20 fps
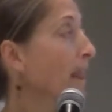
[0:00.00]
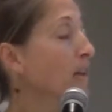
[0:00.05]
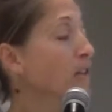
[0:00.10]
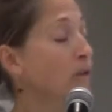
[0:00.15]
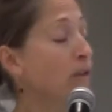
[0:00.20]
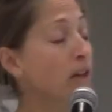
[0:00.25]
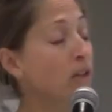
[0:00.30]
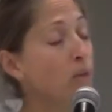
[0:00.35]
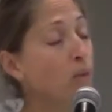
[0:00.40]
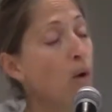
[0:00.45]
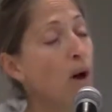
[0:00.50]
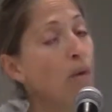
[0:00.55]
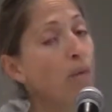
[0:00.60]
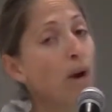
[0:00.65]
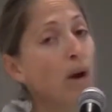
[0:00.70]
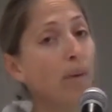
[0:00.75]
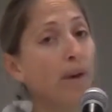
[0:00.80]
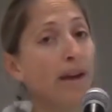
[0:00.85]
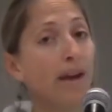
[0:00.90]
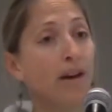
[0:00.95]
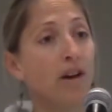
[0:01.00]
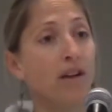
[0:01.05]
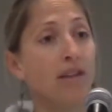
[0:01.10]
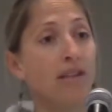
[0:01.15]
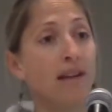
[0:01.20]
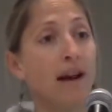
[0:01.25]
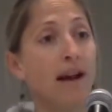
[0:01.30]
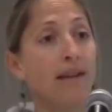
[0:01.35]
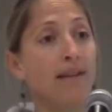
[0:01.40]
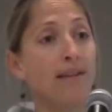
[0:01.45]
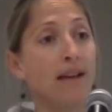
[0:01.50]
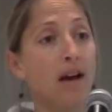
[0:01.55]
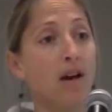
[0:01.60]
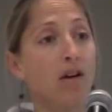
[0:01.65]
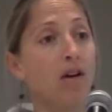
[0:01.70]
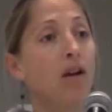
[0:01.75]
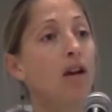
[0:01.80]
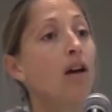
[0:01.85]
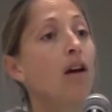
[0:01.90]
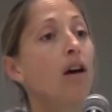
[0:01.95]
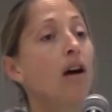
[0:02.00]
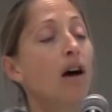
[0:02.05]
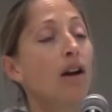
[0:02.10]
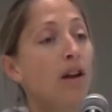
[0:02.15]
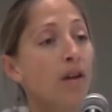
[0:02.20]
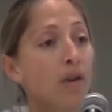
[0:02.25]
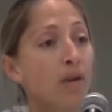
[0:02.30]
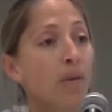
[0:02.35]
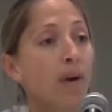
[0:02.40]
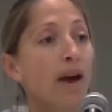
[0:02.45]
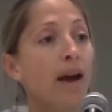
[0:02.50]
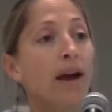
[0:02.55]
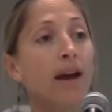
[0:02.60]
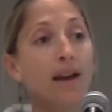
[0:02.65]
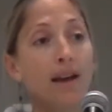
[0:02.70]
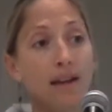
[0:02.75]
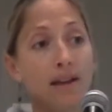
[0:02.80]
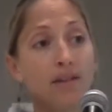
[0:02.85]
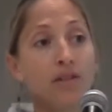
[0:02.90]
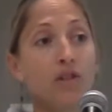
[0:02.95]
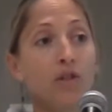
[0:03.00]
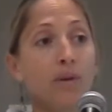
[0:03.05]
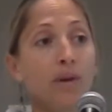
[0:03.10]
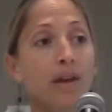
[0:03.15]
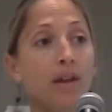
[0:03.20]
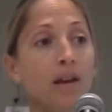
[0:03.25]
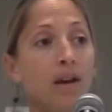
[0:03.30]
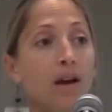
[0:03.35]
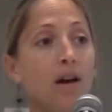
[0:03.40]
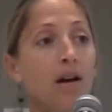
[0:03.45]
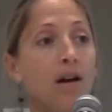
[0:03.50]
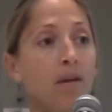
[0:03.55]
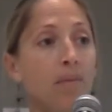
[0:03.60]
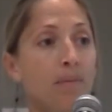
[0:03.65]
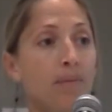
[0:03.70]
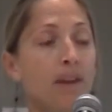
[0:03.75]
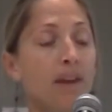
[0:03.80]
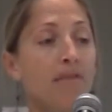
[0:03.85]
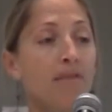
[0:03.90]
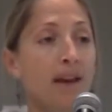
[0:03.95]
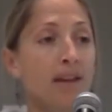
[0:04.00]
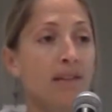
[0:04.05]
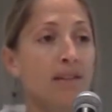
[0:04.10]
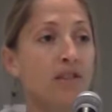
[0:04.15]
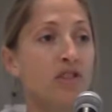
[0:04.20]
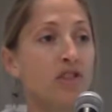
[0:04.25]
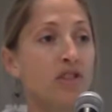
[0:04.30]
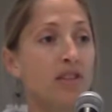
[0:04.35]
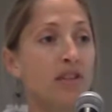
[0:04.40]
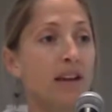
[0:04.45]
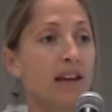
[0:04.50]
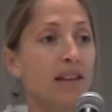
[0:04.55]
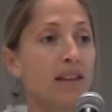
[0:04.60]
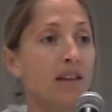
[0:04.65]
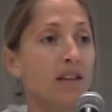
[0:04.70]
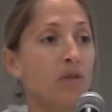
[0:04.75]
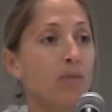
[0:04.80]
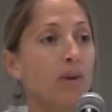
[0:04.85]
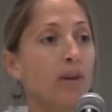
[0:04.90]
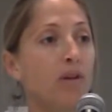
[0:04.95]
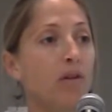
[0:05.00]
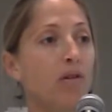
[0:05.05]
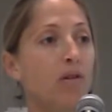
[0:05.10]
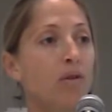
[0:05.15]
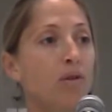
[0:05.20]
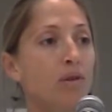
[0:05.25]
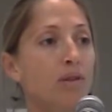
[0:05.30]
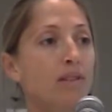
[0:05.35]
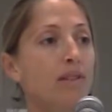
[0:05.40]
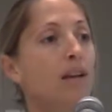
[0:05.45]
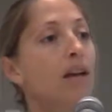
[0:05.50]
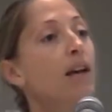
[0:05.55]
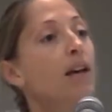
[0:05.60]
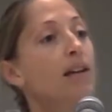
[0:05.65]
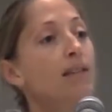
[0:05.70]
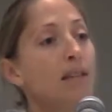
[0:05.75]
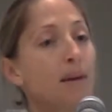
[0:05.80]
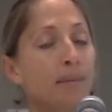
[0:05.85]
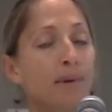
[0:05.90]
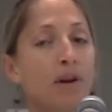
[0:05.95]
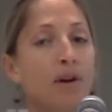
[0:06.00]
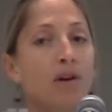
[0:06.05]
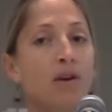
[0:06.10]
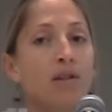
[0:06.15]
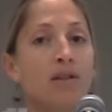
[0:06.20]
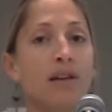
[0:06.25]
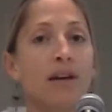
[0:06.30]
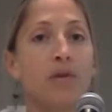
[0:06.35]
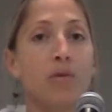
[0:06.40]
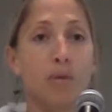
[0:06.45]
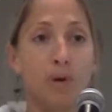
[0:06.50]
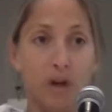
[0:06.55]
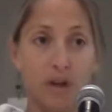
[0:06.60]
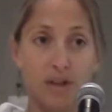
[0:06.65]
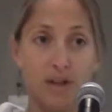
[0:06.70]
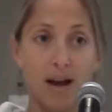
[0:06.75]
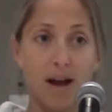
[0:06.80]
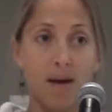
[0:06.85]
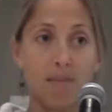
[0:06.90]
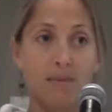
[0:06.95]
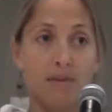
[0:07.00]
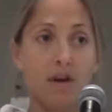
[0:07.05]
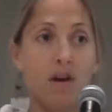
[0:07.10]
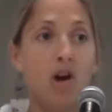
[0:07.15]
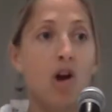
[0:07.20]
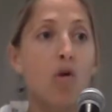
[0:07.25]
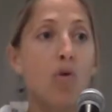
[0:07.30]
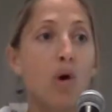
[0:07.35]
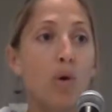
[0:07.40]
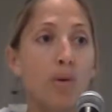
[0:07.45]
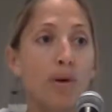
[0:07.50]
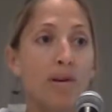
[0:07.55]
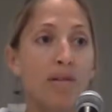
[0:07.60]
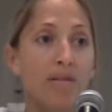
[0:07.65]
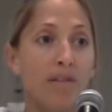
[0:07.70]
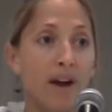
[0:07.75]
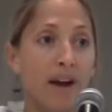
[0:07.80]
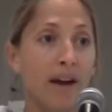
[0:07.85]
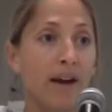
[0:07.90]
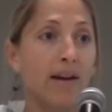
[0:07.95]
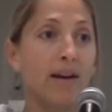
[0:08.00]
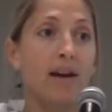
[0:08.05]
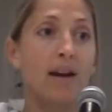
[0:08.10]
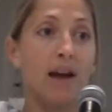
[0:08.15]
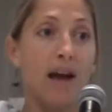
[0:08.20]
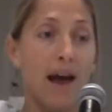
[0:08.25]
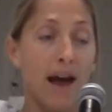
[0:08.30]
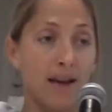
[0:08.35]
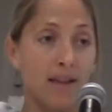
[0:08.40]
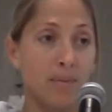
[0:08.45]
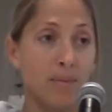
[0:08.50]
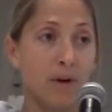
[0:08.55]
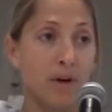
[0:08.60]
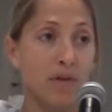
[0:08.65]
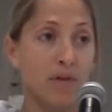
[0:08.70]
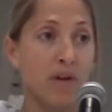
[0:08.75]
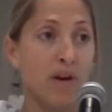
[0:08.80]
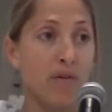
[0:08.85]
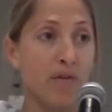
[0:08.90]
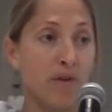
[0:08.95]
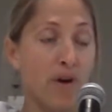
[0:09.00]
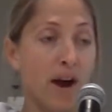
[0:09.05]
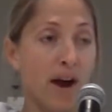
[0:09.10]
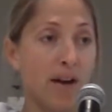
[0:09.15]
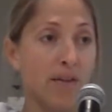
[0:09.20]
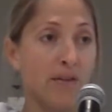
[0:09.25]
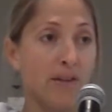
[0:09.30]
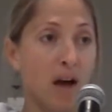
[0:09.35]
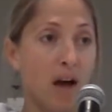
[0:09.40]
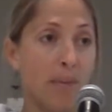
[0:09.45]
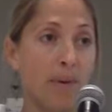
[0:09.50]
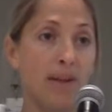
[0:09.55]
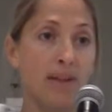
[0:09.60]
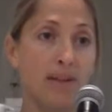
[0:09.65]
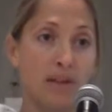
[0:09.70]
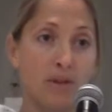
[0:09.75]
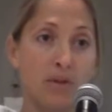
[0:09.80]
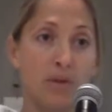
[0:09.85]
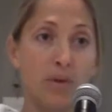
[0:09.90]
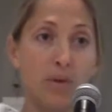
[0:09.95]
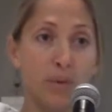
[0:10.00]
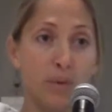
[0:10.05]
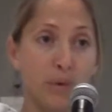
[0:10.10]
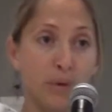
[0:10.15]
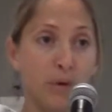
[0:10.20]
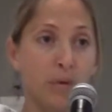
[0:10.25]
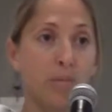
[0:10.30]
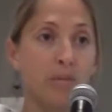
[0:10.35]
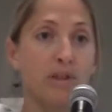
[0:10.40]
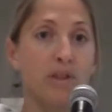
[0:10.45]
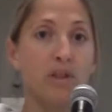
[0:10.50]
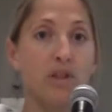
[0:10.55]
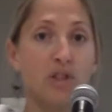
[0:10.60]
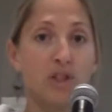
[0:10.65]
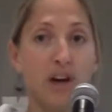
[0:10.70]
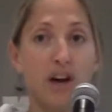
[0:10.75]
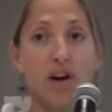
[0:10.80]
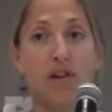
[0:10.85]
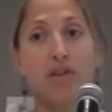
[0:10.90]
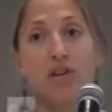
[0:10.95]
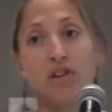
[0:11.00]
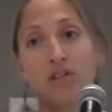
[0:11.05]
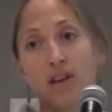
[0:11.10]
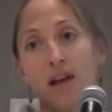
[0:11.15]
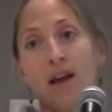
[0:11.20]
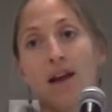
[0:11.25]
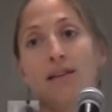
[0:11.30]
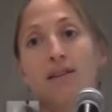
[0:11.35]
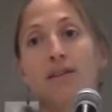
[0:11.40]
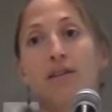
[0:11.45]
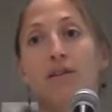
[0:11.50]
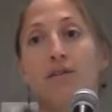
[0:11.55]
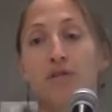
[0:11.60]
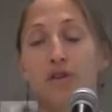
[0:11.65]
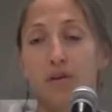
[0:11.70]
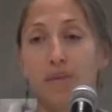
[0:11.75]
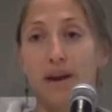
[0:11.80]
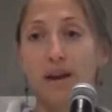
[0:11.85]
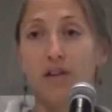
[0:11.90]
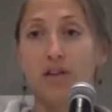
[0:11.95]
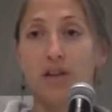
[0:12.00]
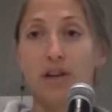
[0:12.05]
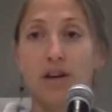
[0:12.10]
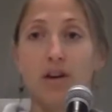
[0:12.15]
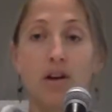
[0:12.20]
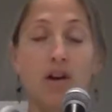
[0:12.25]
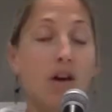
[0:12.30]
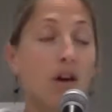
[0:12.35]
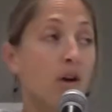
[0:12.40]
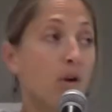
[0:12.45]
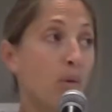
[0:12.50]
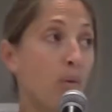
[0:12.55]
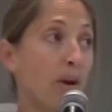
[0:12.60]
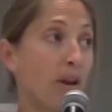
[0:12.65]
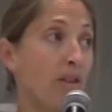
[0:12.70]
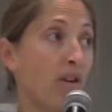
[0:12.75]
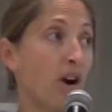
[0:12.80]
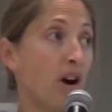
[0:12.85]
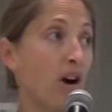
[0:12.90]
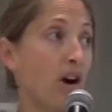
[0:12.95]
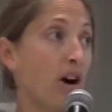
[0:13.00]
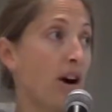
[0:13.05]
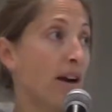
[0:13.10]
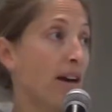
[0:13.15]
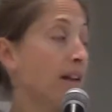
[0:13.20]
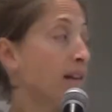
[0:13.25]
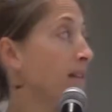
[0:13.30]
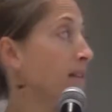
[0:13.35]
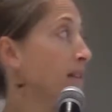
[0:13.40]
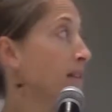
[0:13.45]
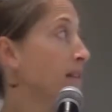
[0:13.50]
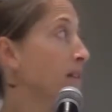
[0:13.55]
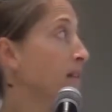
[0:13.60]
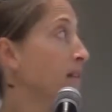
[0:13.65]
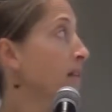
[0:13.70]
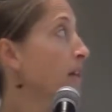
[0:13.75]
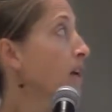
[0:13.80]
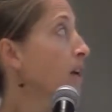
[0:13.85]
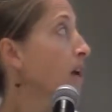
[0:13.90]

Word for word: So that's one way we get our science out. Another way is doing um, events just like this. We host seminars and workshops, or we invite experts on a variety of topics into the room to share their science and information with our audiences.